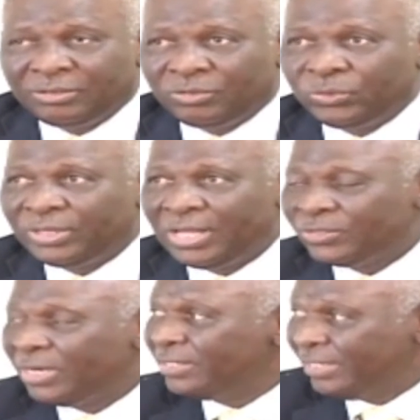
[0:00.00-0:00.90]

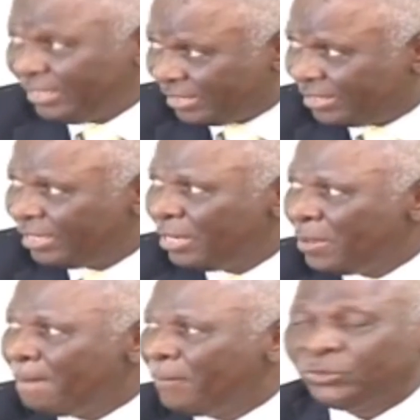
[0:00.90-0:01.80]
2006.
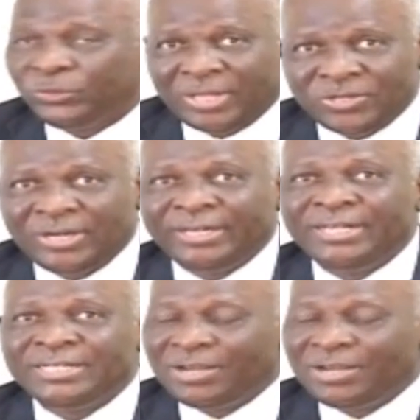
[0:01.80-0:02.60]
Okay. But 2008,